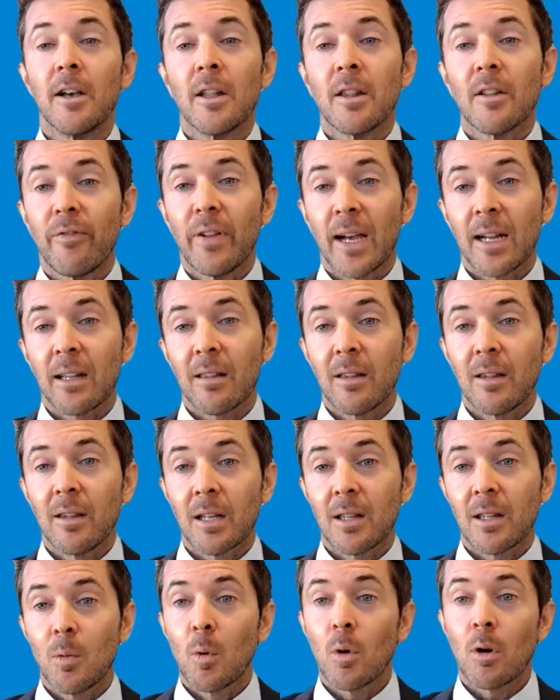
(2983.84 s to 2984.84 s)
the fact
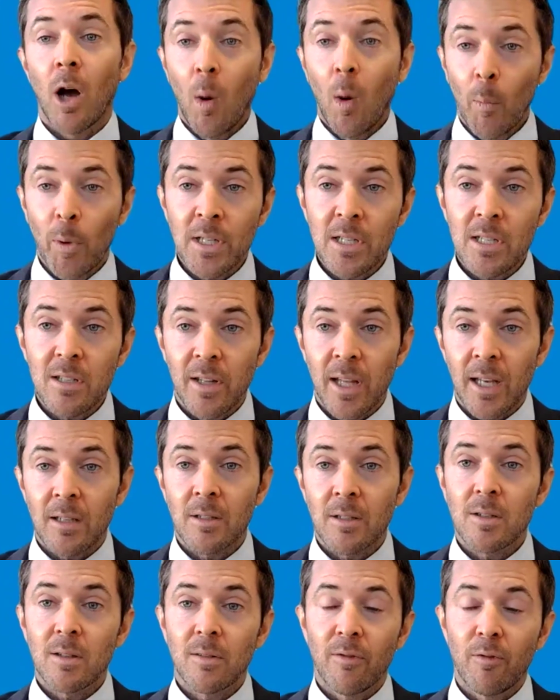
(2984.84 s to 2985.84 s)
that there were comments that
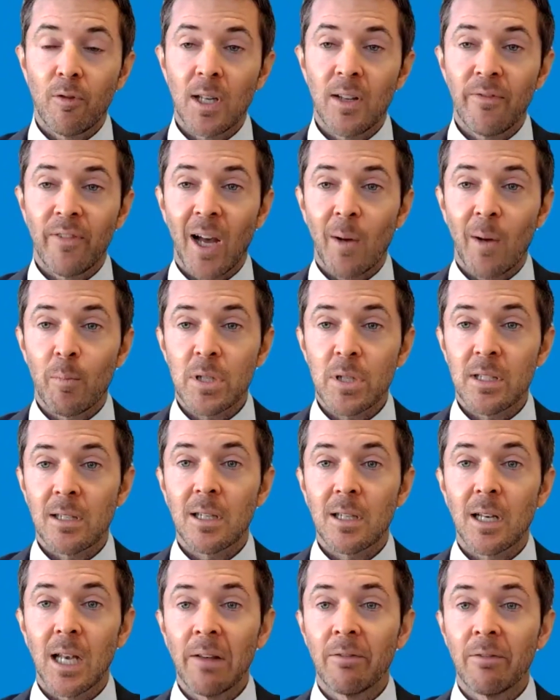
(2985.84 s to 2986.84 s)

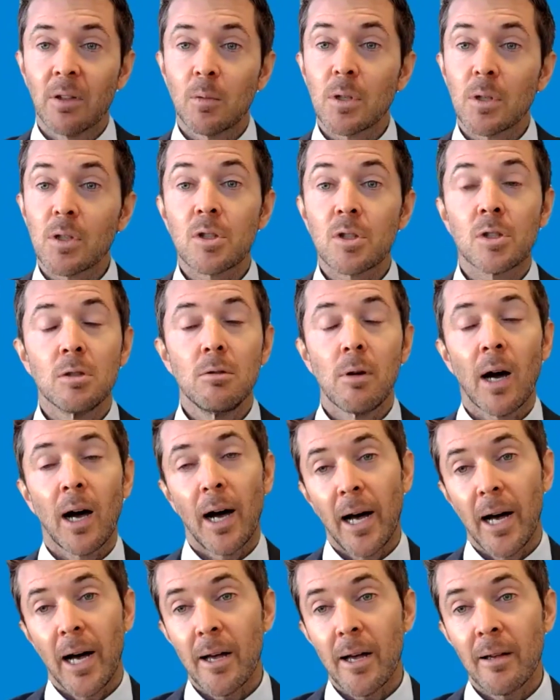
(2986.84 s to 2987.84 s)
45% level was too
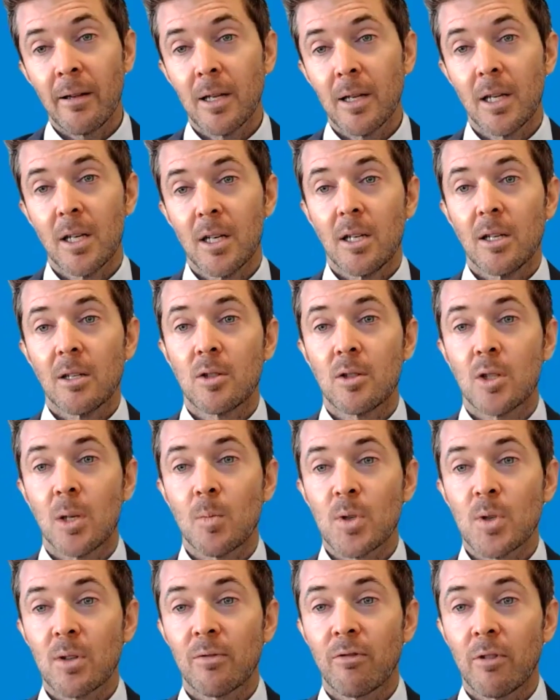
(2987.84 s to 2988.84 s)
high in
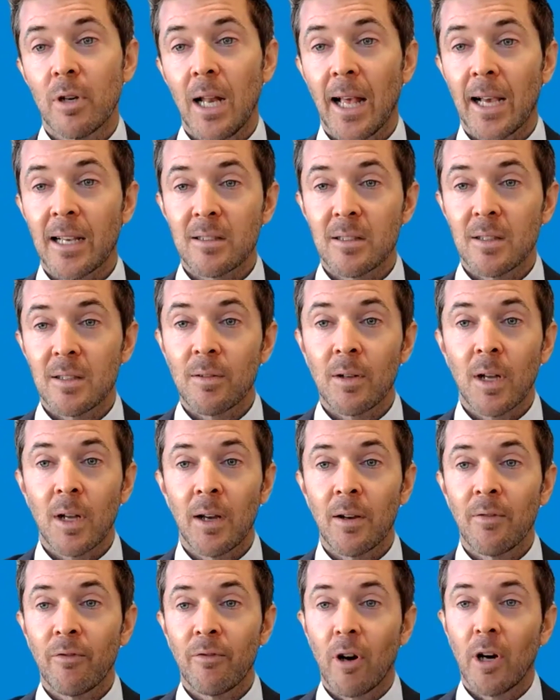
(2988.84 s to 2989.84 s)
terms of
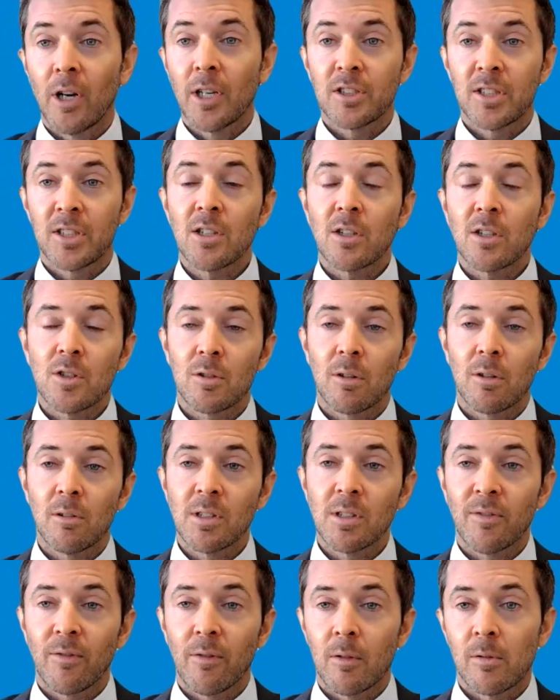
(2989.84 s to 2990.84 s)
relaxing foreign exchange
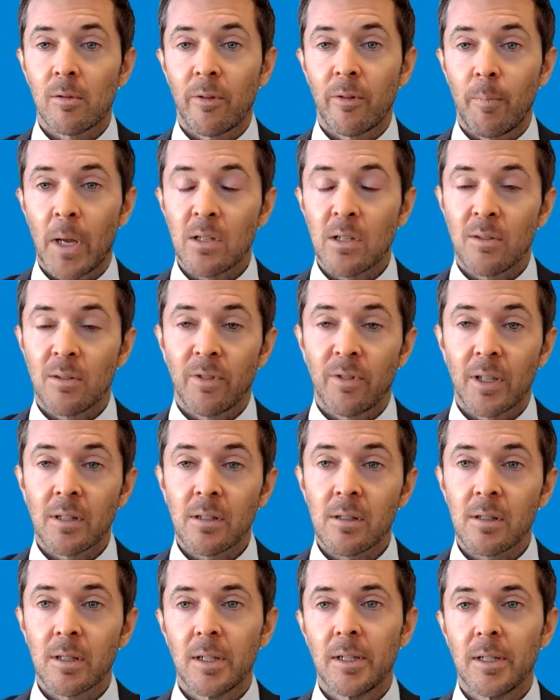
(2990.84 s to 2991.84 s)
controls for pension
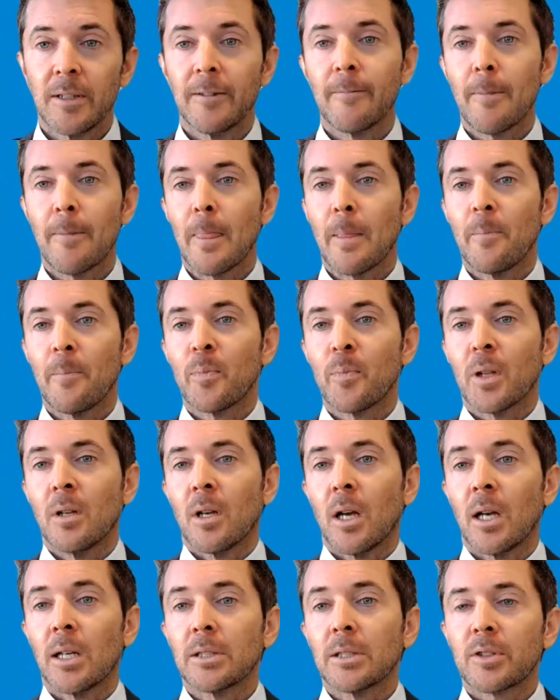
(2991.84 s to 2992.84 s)
funds.
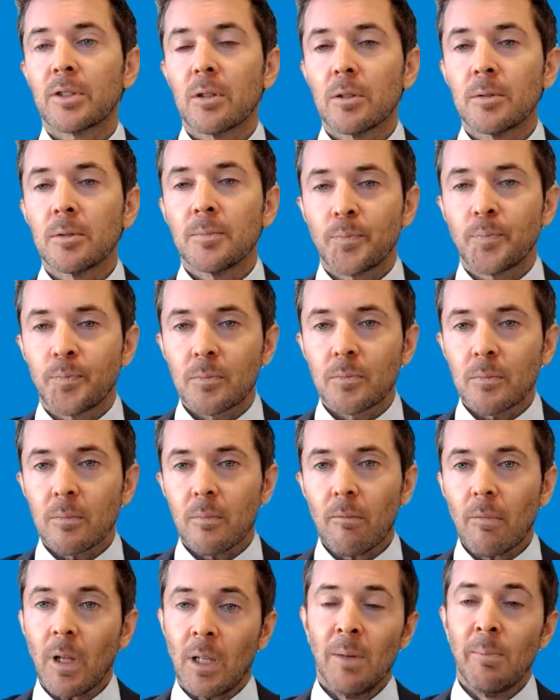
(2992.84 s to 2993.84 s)
So
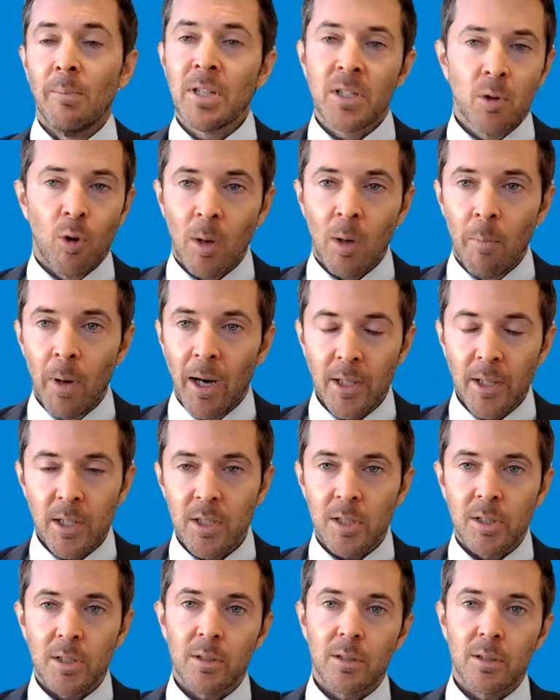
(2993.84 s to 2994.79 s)
let me talk about